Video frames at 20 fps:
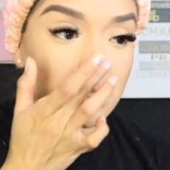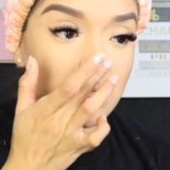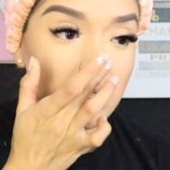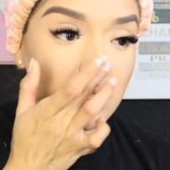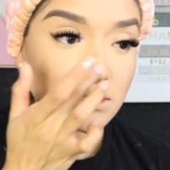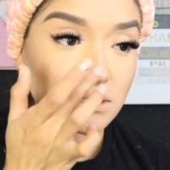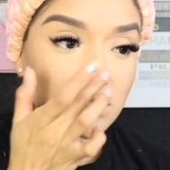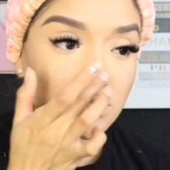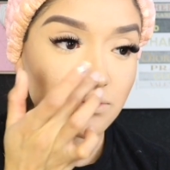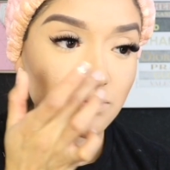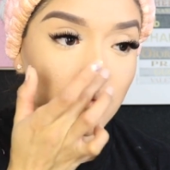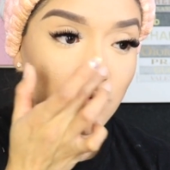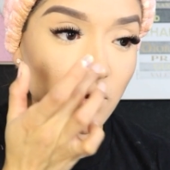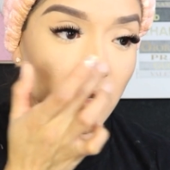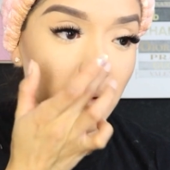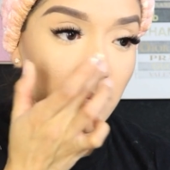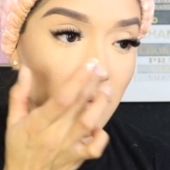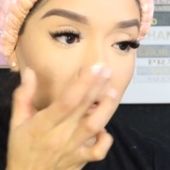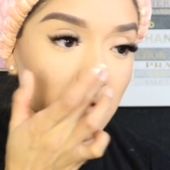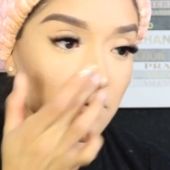like to
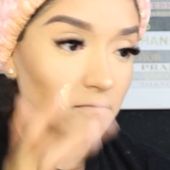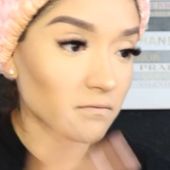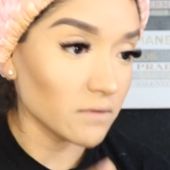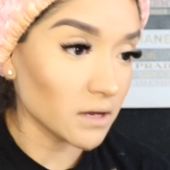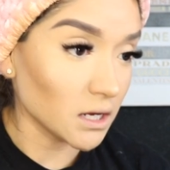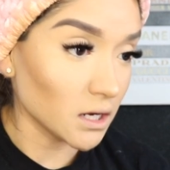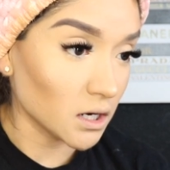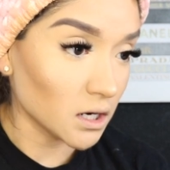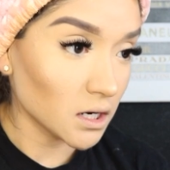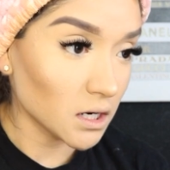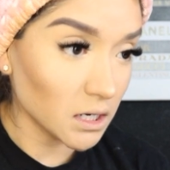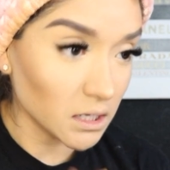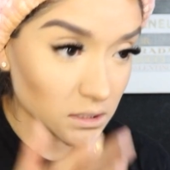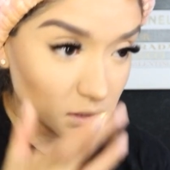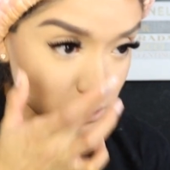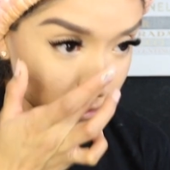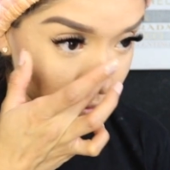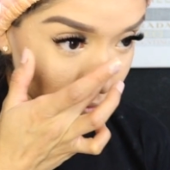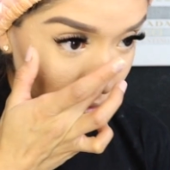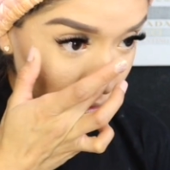grab my finger
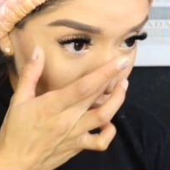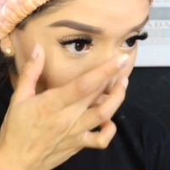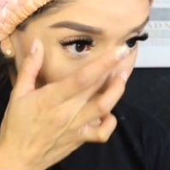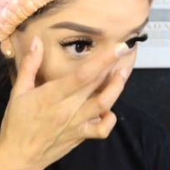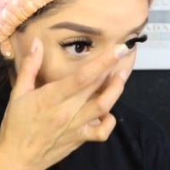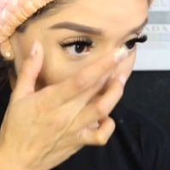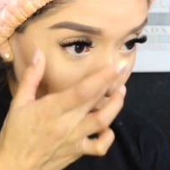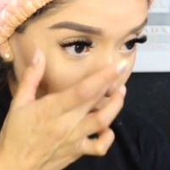and do it.